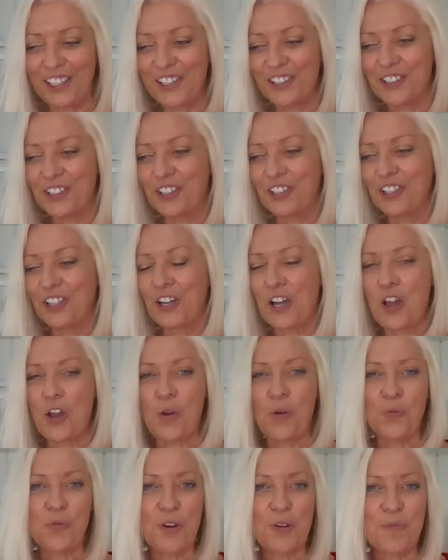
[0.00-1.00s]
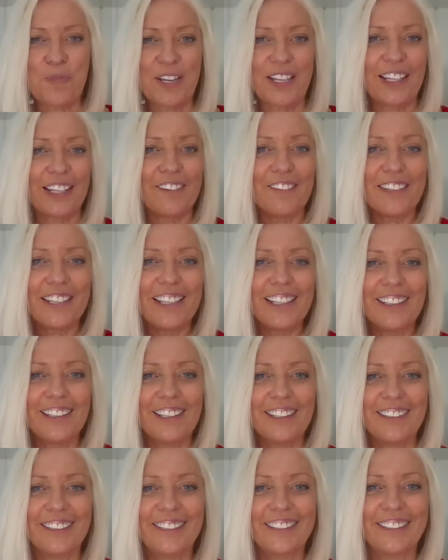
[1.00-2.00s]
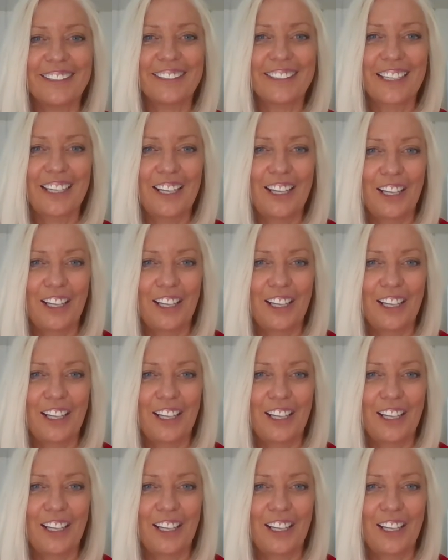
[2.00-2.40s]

young woman living in London.